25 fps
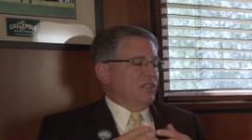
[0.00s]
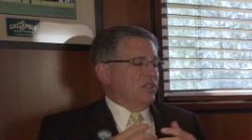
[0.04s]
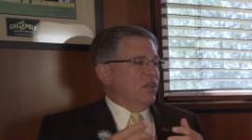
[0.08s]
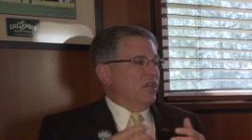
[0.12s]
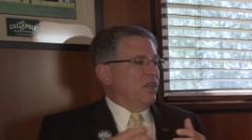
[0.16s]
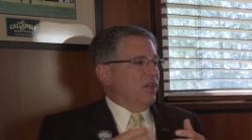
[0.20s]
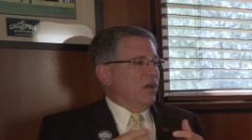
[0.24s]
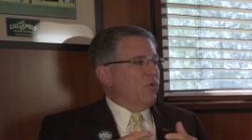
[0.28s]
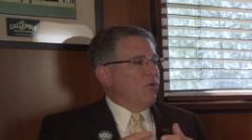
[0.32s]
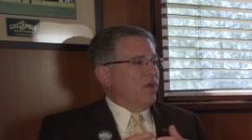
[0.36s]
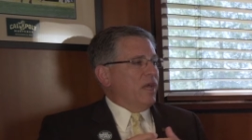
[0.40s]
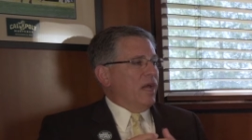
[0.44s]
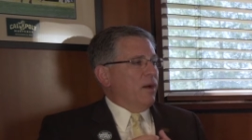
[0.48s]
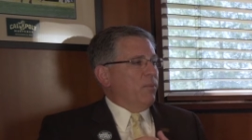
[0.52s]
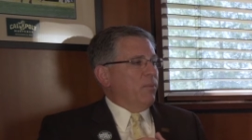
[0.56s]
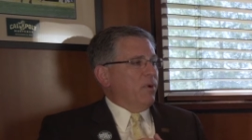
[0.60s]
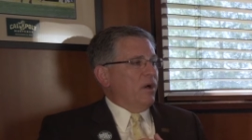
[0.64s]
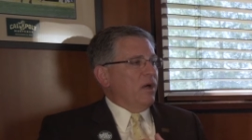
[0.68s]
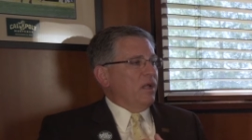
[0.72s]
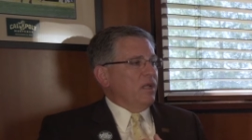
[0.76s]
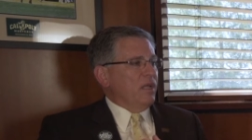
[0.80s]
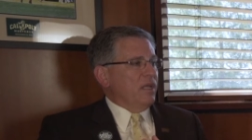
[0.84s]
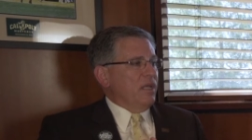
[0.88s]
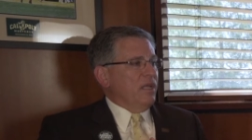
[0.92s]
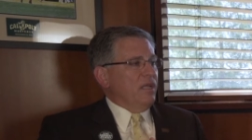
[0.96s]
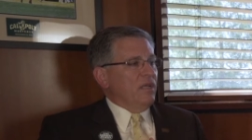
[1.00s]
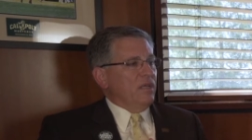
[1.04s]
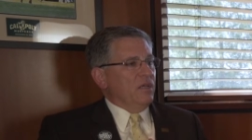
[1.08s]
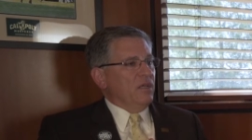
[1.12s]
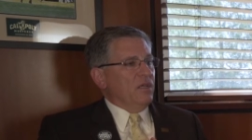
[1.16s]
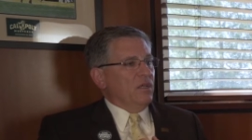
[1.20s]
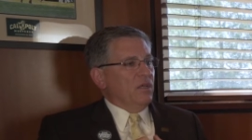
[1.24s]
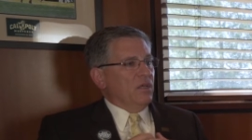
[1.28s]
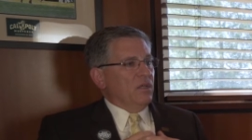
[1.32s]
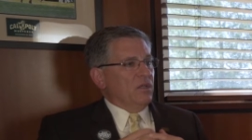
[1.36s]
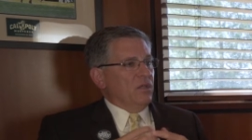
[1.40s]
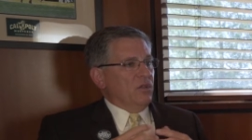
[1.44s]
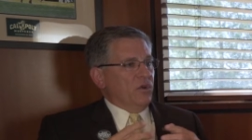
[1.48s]
get to know Cal Poly,
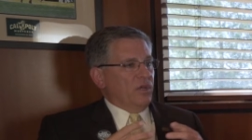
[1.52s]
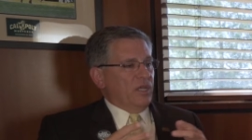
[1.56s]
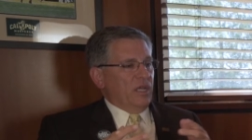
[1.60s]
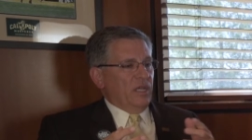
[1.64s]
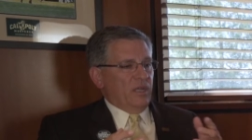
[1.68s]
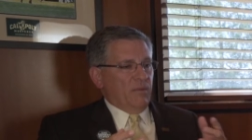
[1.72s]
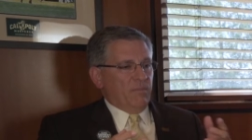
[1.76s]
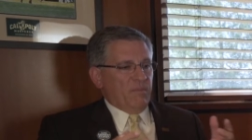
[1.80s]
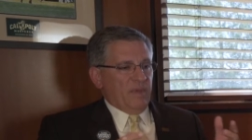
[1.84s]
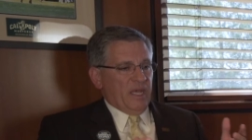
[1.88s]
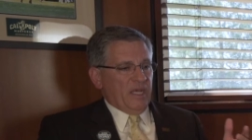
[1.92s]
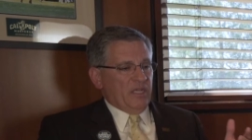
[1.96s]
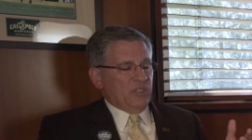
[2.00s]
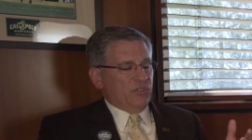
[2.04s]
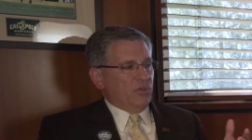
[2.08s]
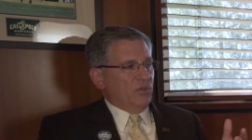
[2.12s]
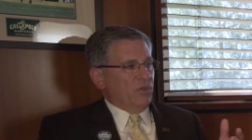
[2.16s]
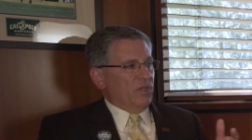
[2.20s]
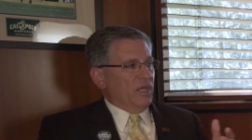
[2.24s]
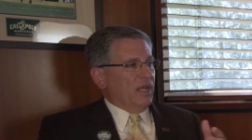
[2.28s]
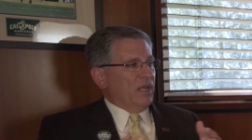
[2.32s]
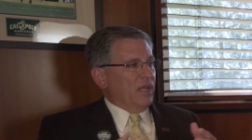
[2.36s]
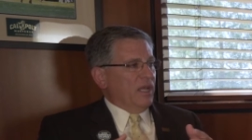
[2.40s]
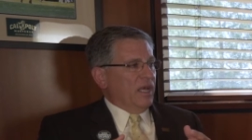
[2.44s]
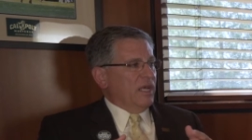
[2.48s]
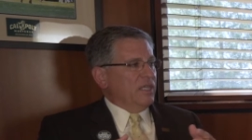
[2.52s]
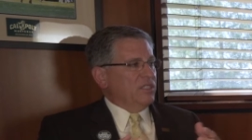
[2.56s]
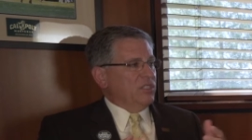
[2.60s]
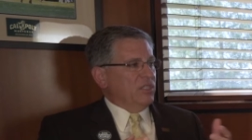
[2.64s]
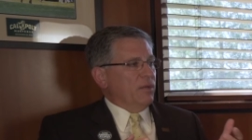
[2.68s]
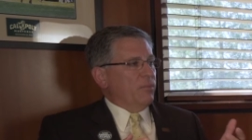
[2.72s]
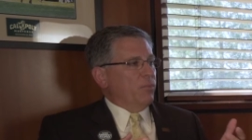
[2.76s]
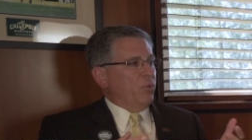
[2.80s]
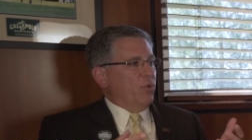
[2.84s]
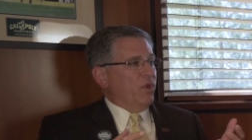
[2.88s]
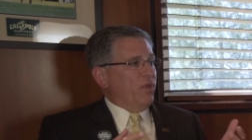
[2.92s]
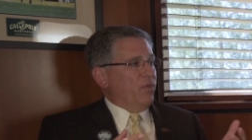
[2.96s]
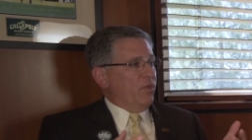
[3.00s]
look at a major that lines
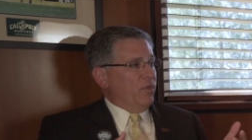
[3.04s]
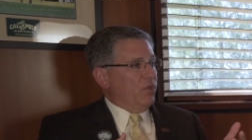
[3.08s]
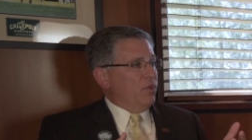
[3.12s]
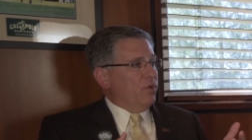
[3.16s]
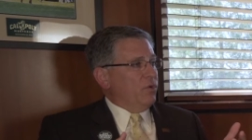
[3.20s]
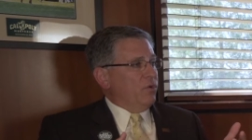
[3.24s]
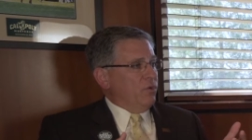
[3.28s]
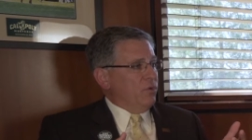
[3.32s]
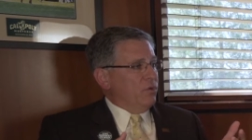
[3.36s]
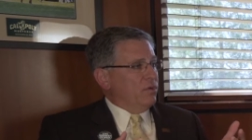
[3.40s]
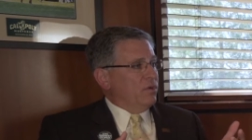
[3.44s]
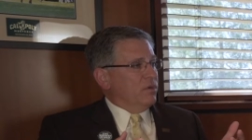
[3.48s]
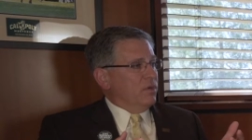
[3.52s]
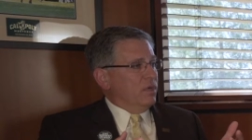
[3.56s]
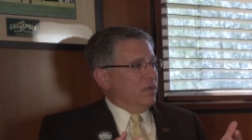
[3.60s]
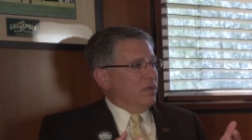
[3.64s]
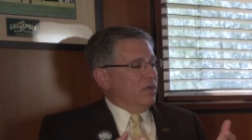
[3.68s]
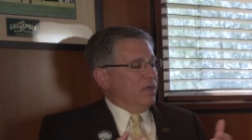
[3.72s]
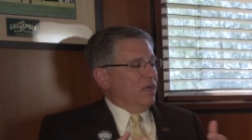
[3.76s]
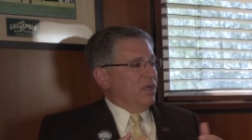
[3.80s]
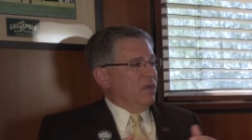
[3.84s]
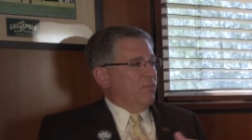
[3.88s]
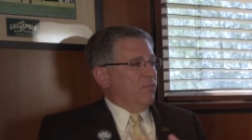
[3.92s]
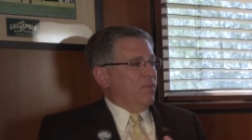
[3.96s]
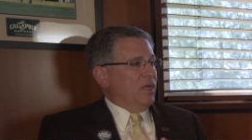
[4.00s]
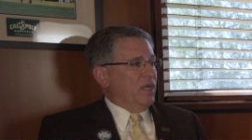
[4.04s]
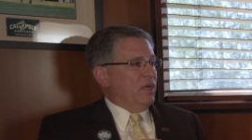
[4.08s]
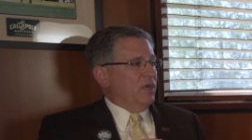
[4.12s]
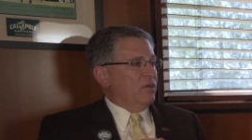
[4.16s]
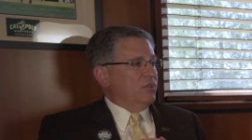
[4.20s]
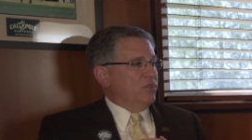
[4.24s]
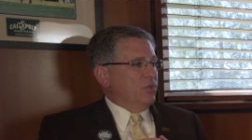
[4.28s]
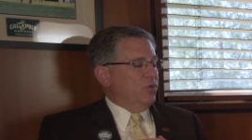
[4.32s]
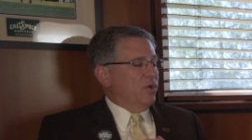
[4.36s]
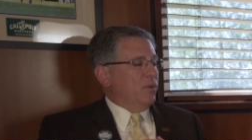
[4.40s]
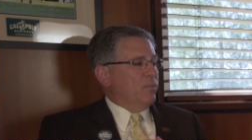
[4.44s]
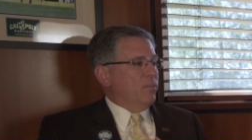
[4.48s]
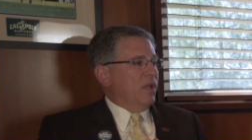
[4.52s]
up with you
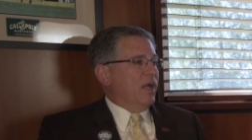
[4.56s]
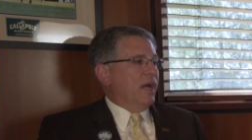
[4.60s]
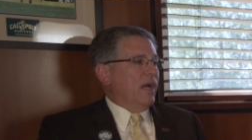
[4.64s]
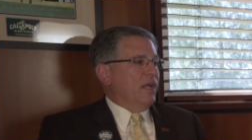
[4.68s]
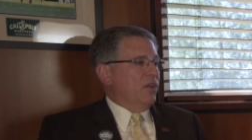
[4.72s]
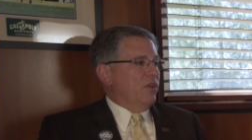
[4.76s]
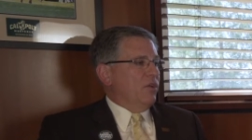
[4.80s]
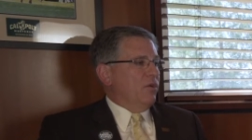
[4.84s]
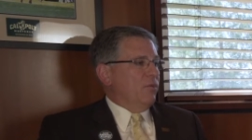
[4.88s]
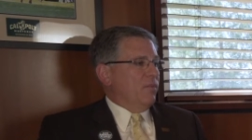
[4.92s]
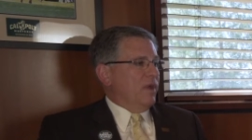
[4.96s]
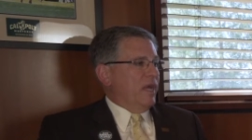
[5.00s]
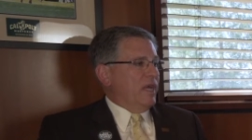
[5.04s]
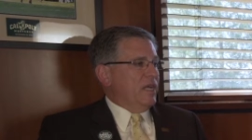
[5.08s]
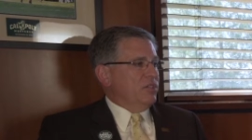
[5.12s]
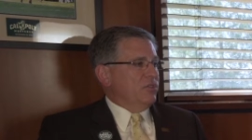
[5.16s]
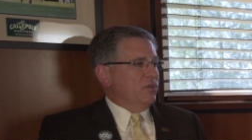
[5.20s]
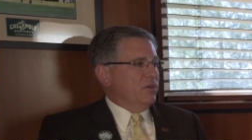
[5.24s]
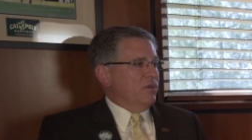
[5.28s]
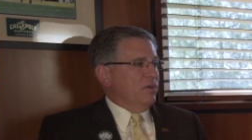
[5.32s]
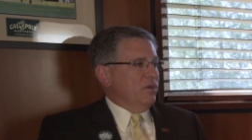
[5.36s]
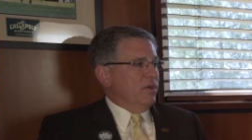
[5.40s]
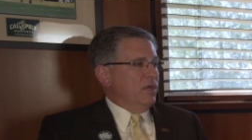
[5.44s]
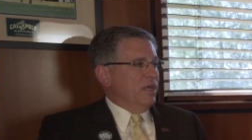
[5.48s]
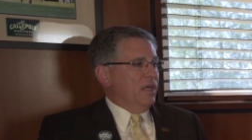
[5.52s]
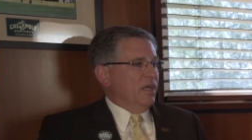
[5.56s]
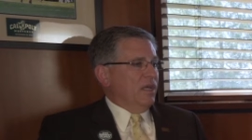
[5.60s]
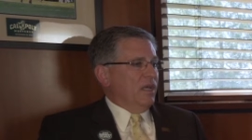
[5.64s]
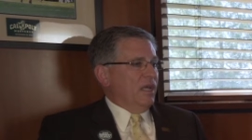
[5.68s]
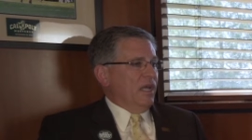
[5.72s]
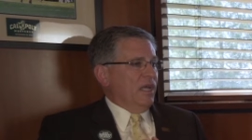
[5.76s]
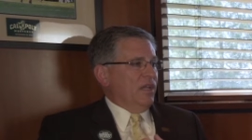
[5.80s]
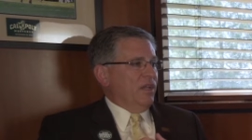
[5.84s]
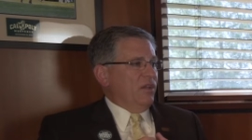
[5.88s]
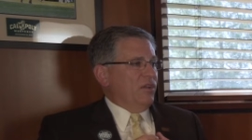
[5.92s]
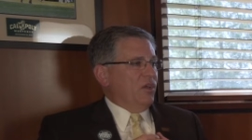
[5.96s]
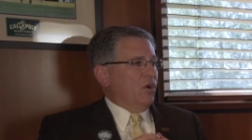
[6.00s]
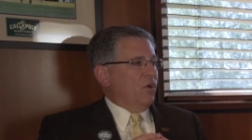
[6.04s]
because you apply to your major,
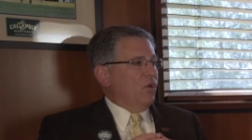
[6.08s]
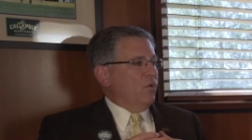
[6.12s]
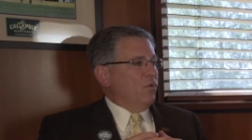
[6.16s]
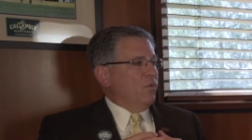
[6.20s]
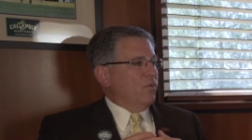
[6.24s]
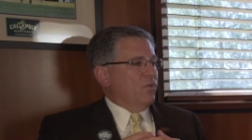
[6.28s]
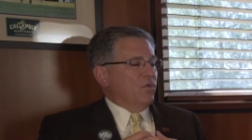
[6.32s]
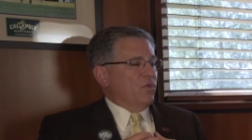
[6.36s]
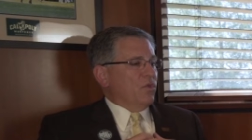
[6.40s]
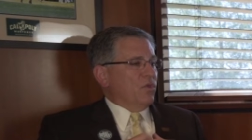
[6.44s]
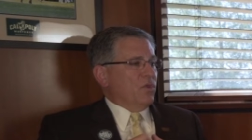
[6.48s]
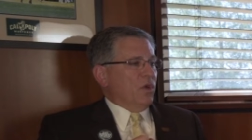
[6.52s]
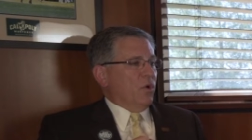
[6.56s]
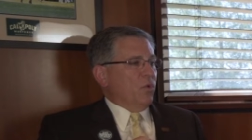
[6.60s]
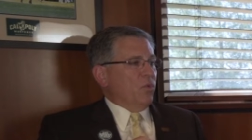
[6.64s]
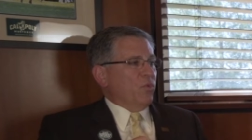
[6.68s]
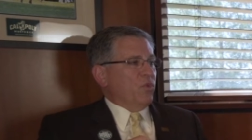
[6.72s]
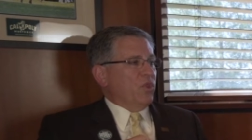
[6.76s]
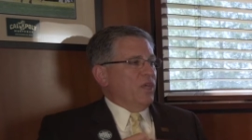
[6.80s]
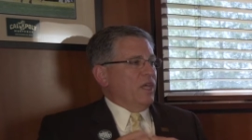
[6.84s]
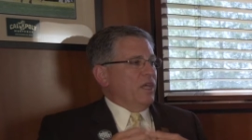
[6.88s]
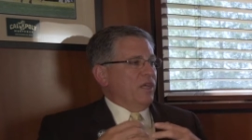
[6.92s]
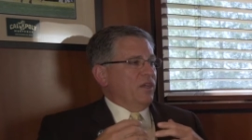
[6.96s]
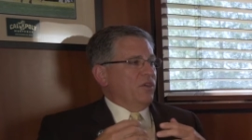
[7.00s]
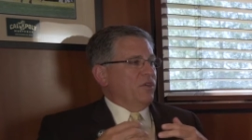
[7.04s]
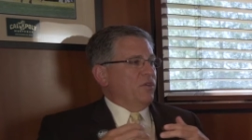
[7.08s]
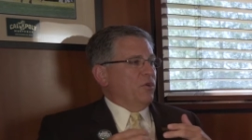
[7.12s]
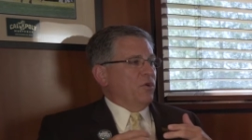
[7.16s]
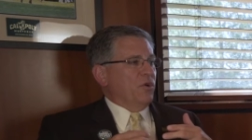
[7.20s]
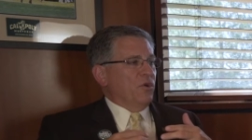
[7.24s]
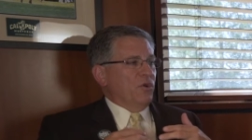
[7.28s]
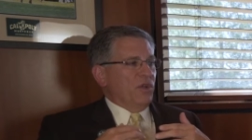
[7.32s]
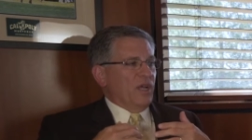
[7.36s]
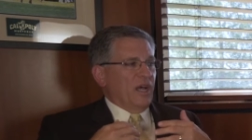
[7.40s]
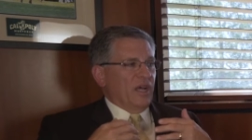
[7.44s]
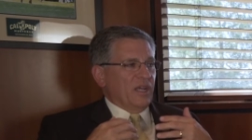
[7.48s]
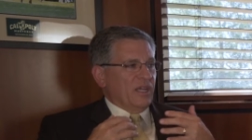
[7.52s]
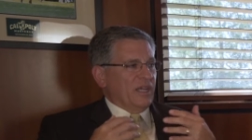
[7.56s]
and don't, don't think
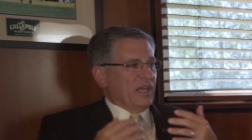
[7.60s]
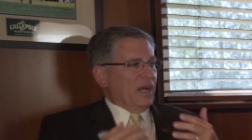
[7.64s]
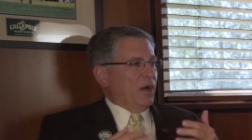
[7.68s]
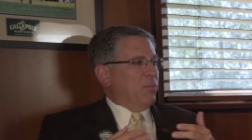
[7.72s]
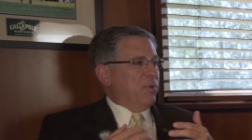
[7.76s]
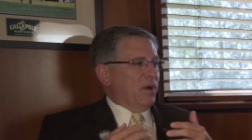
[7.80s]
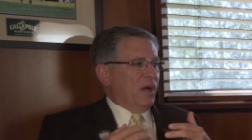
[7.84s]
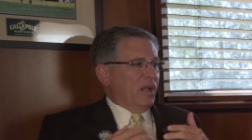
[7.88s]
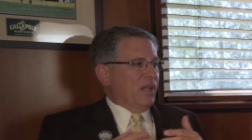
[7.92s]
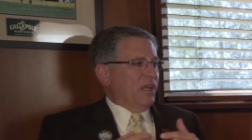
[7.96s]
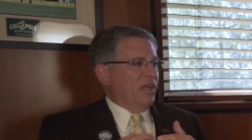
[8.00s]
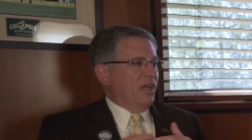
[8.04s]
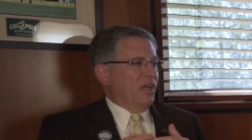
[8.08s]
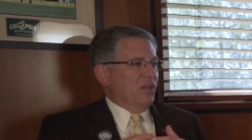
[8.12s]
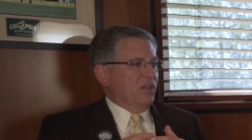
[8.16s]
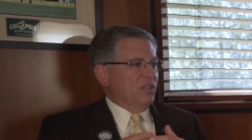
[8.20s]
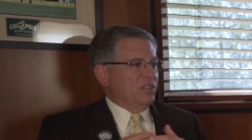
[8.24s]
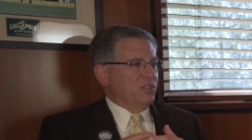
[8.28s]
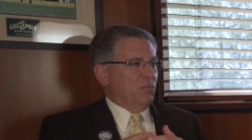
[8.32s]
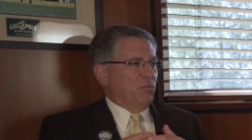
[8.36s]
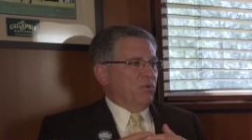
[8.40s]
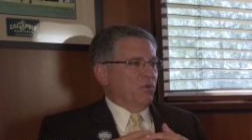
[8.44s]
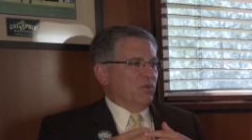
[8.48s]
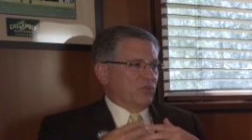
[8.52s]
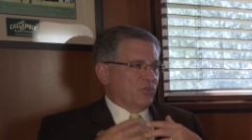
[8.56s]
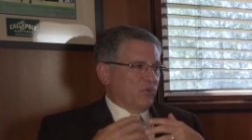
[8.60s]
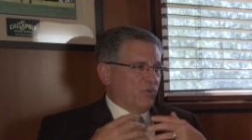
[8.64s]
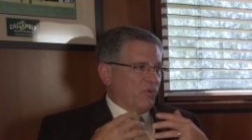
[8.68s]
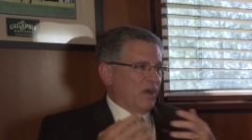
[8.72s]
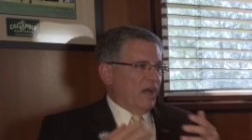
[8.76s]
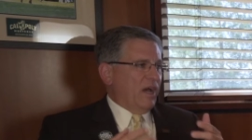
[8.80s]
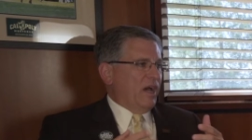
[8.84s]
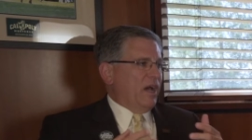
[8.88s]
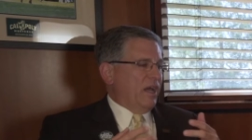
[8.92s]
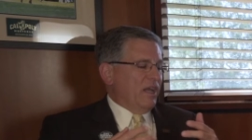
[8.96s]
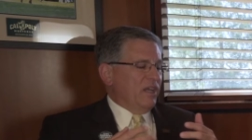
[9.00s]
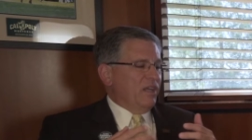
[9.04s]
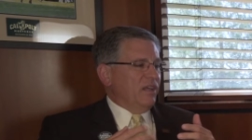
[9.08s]
you're not Cal Poly eligible.
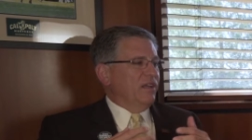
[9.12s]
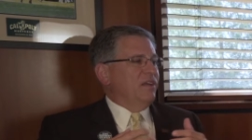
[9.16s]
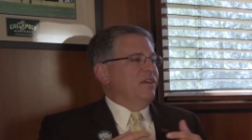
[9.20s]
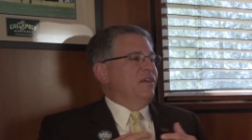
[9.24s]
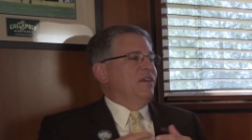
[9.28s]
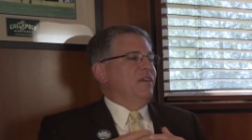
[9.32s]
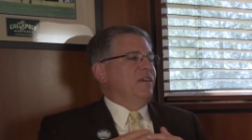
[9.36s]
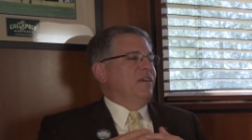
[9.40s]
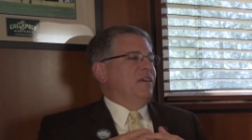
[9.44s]
Try.